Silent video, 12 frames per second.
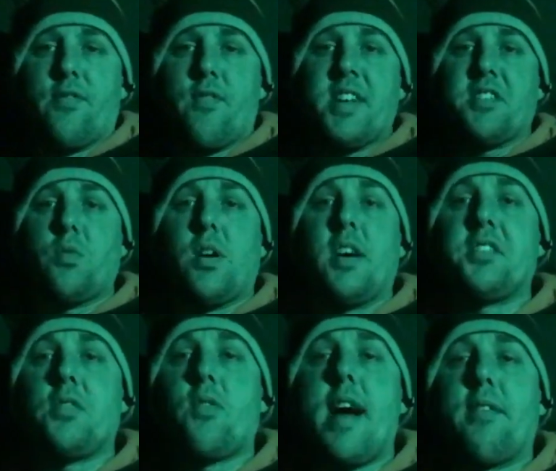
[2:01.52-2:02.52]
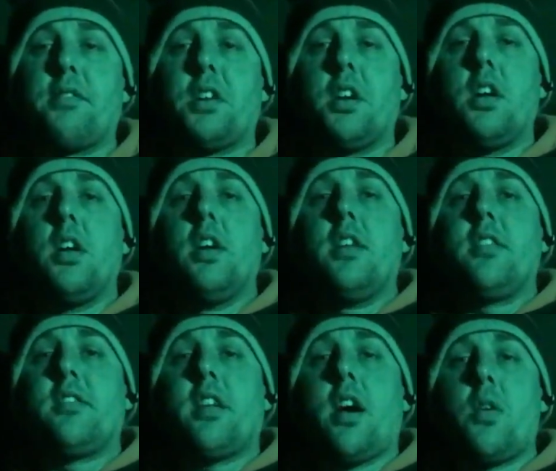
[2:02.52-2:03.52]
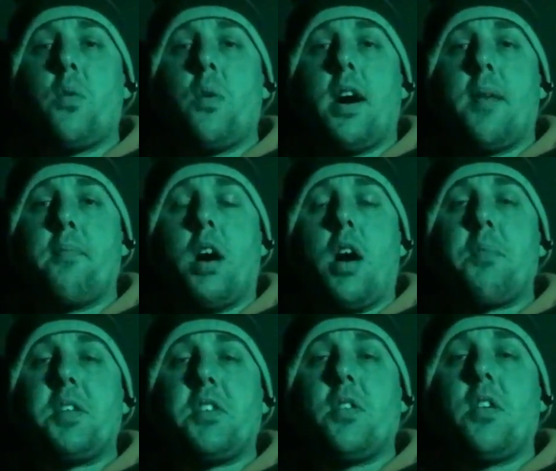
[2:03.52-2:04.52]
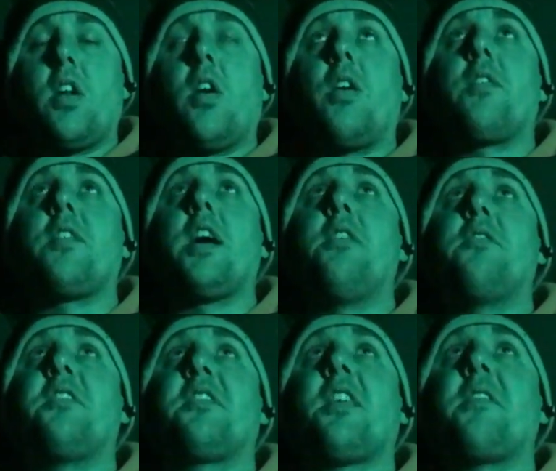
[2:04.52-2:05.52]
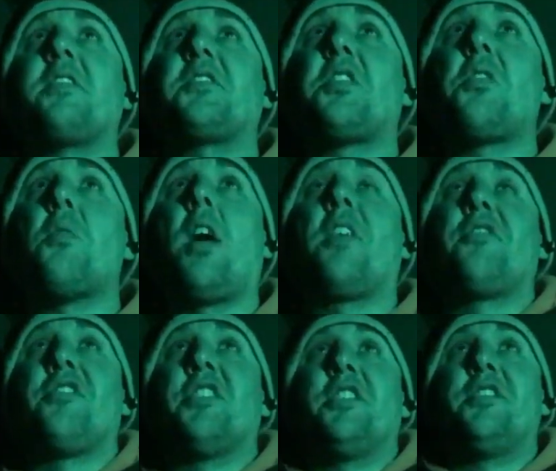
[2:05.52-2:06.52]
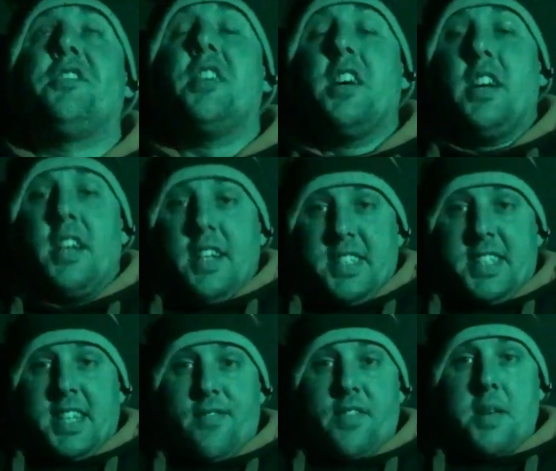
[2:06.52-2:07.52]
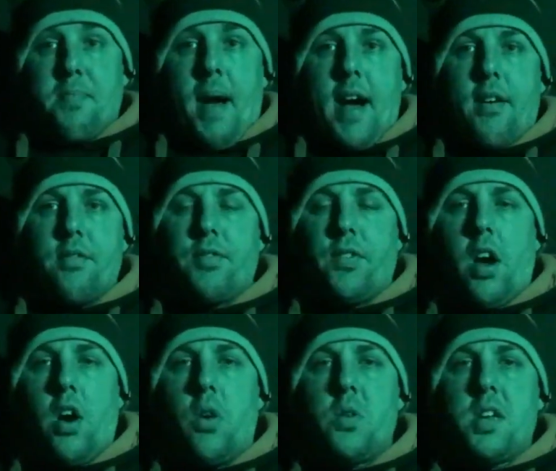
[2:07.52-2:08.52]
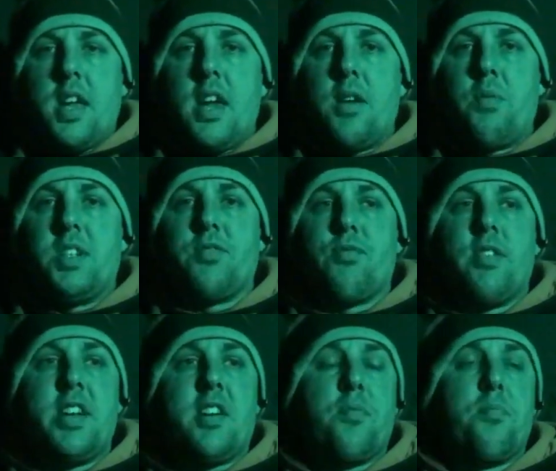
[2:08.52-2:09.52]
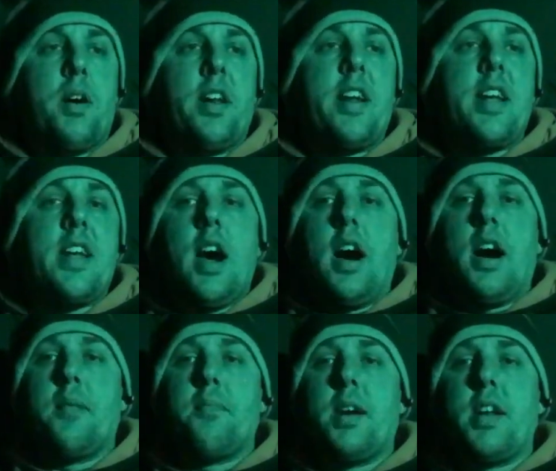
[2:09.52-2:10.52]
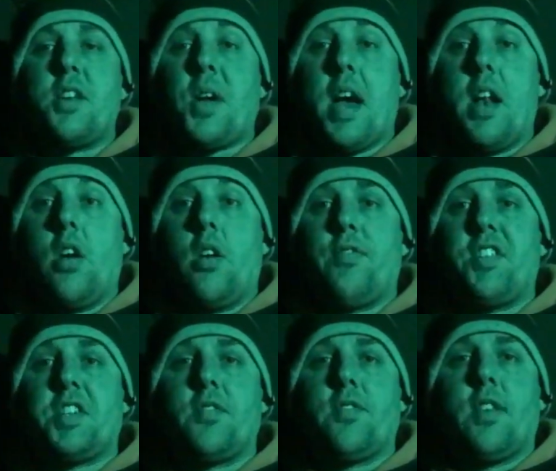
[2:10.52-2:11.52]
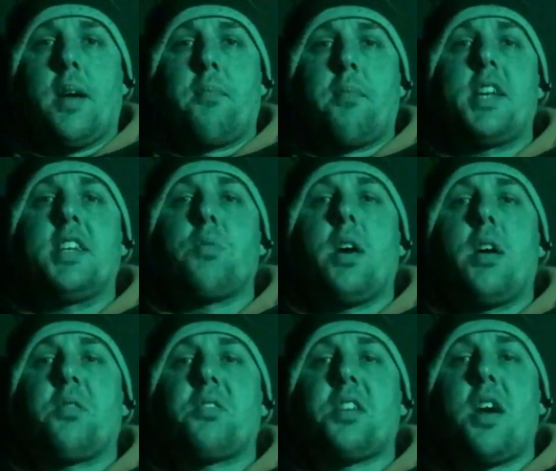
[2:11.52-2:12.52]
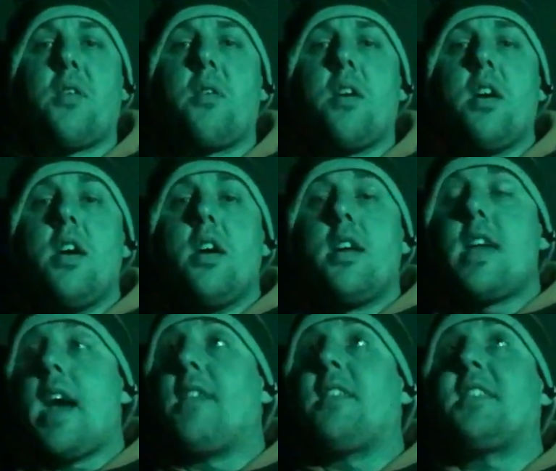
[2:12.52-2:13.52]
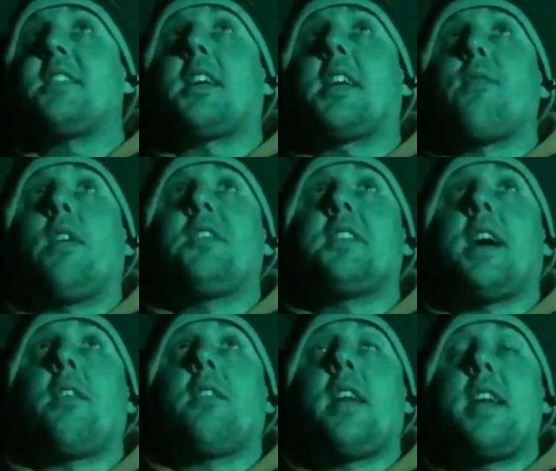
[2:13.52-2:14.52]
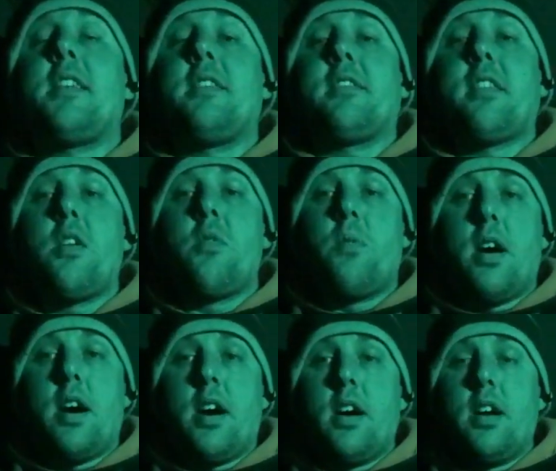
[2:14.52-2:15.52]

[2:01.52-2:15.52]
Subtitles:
reservoirs around, so I'll be doing a lot of those. It's only £270 for the whole year, which is really good money, and you get a lot of fishing for that money as well. So yeah, this ticket runs out then, so